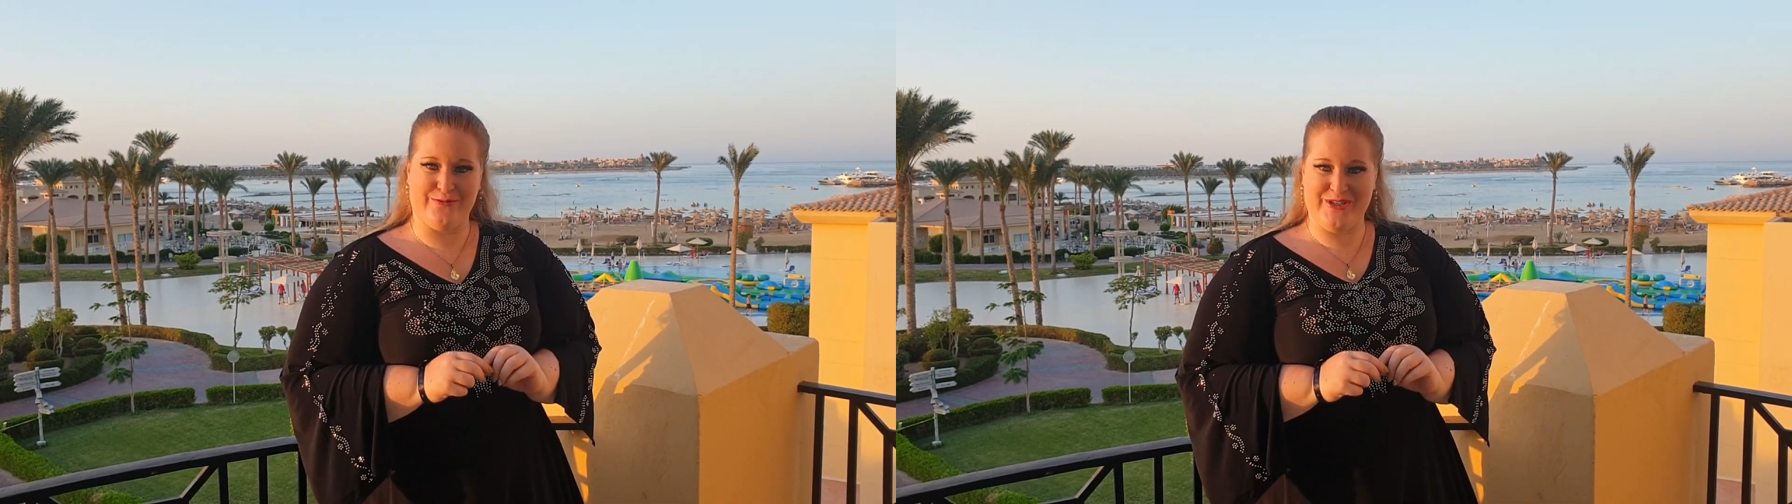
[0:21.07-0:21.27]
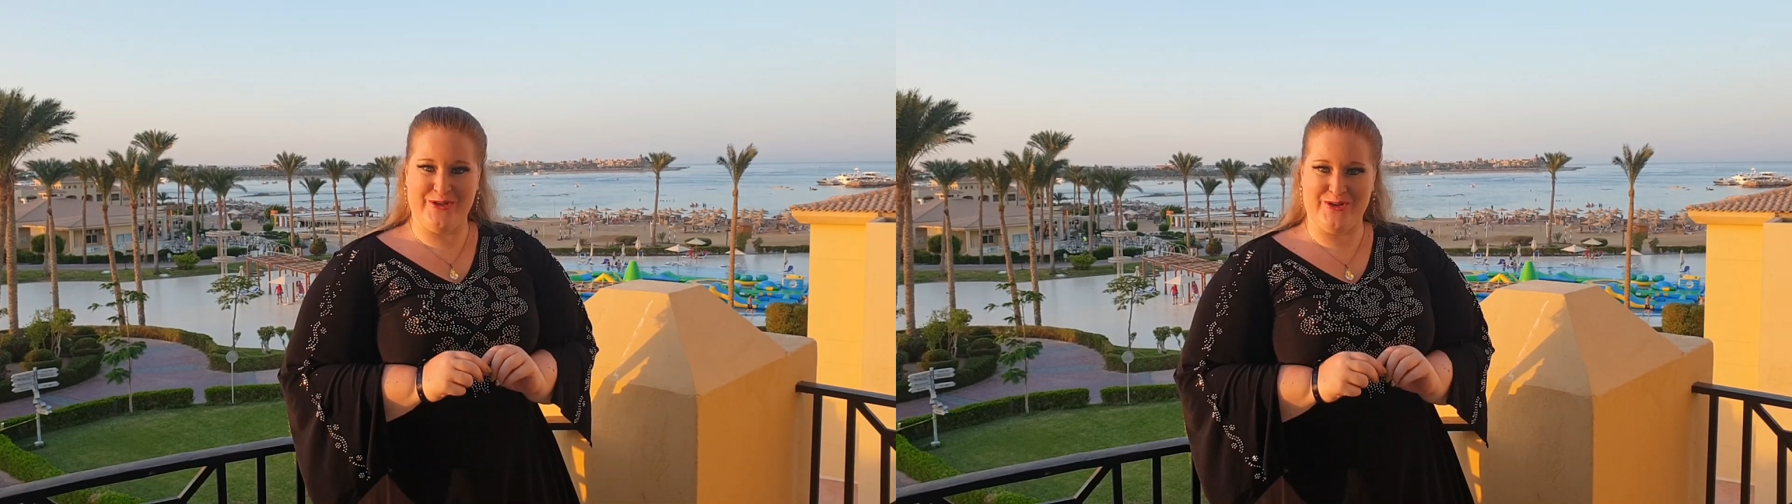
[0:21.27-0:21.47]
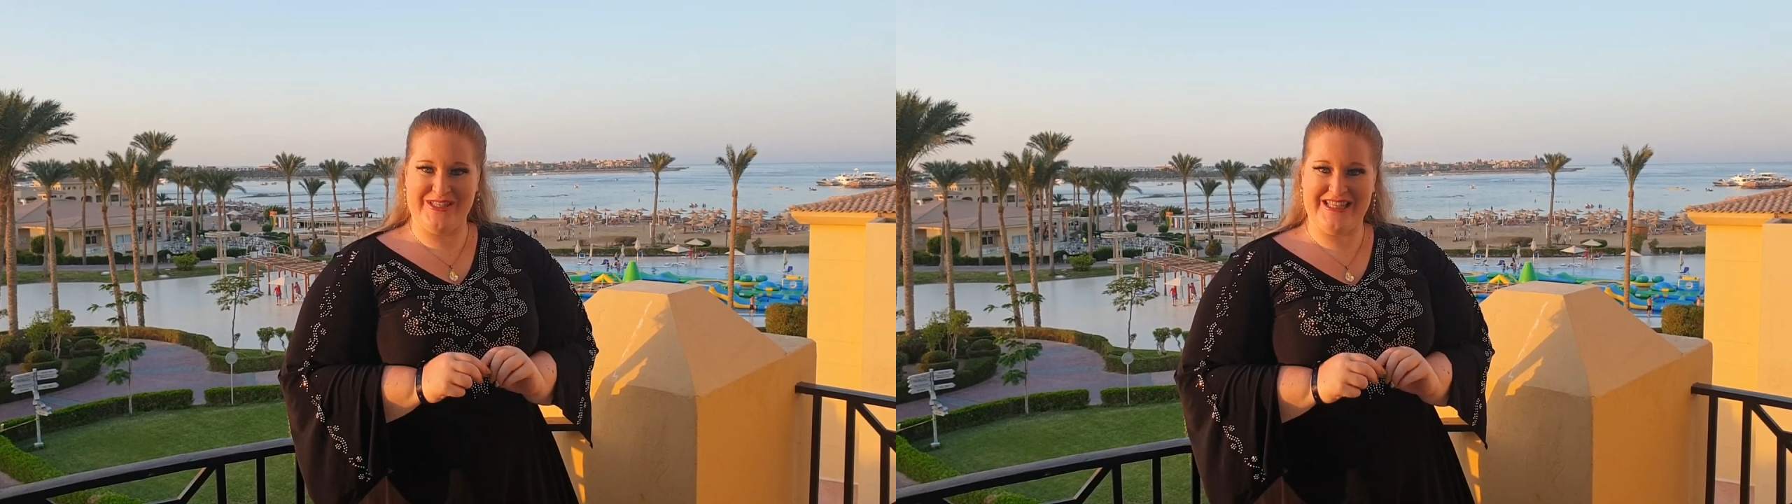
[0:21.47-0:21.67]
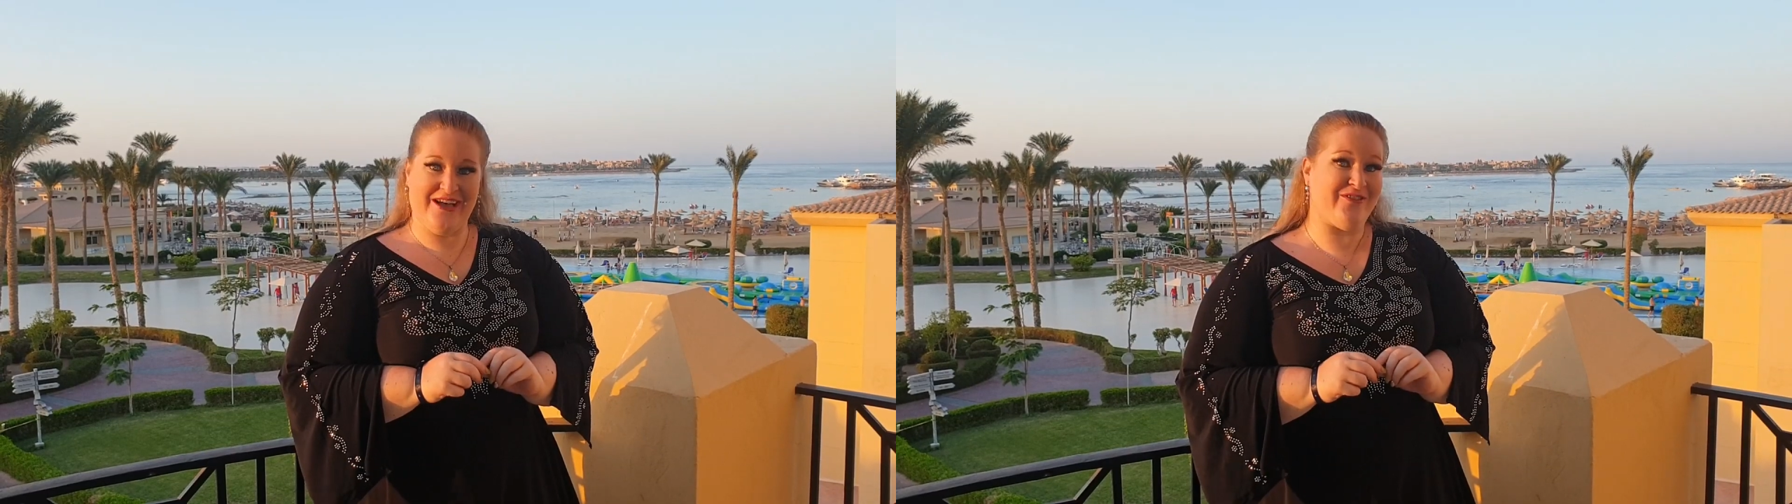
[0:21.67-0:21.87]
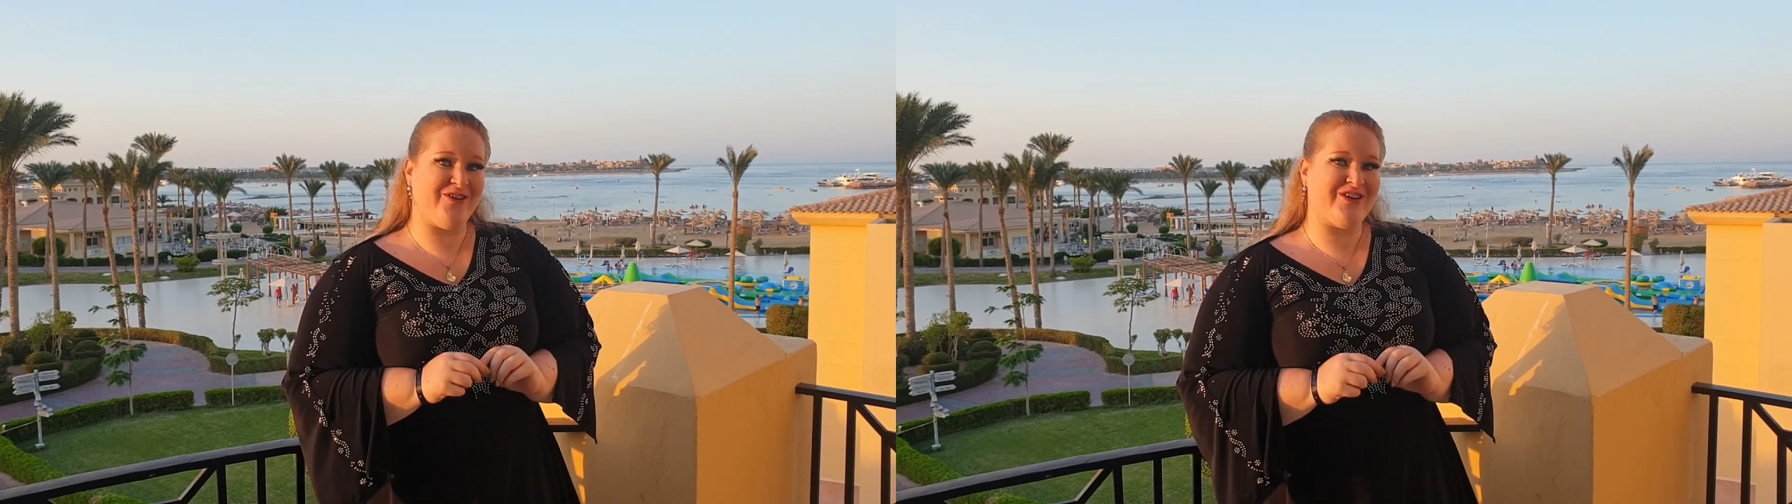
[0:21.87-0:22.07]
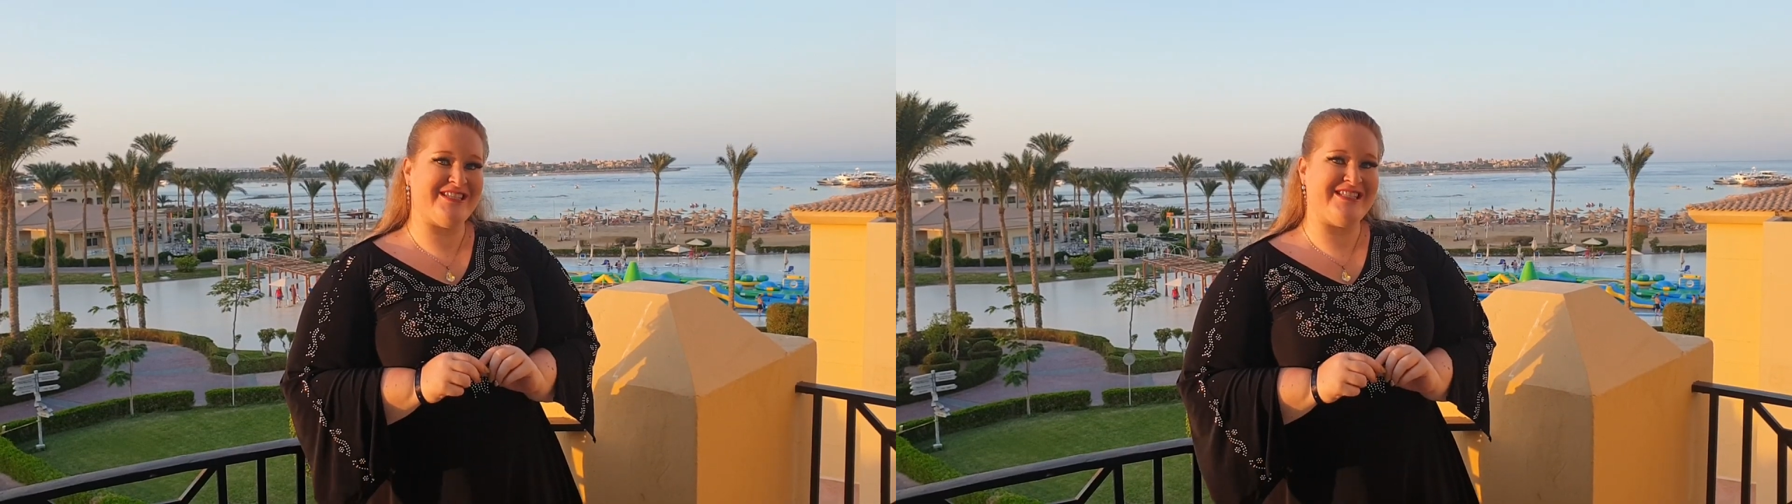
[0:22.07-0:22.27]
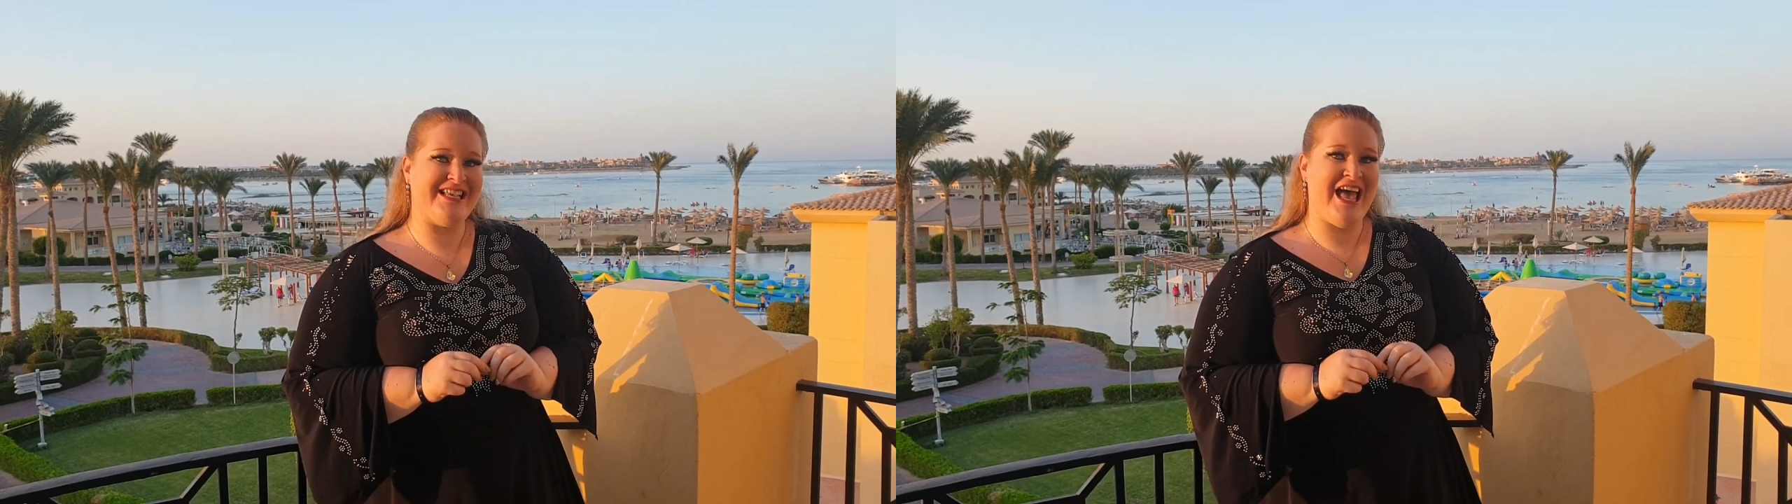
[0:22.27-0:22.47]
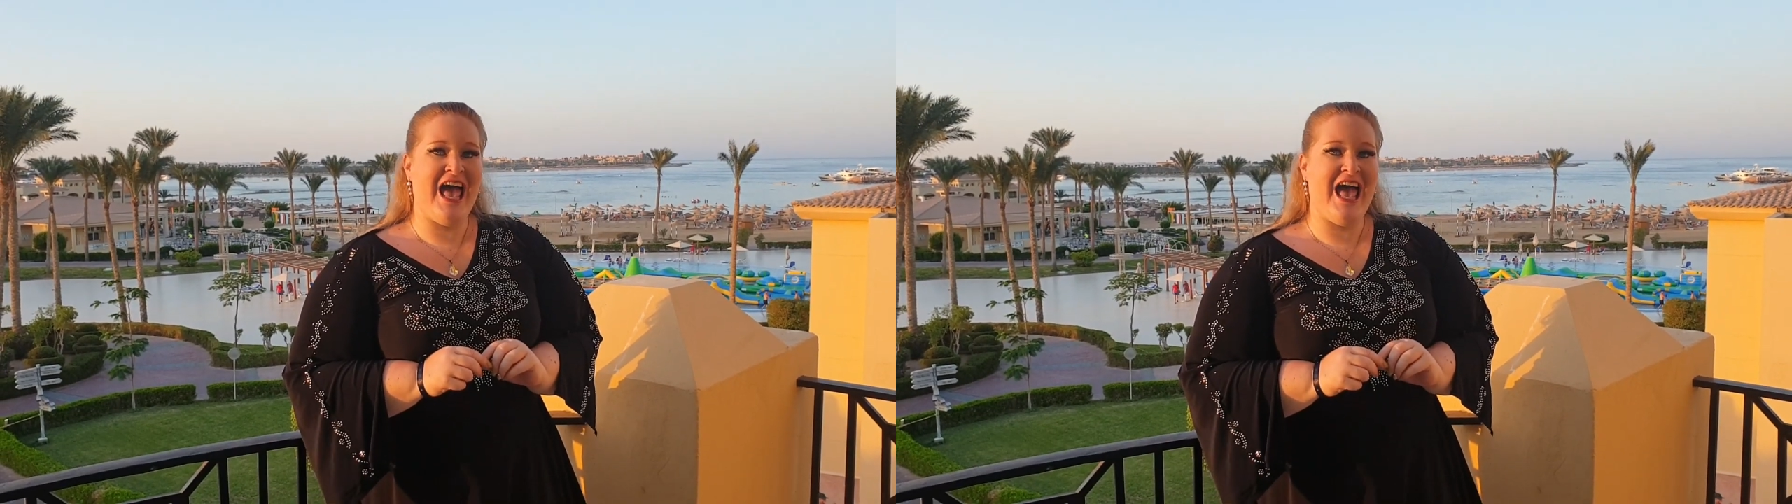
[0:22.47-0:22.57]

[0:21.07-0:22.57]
resorts lovers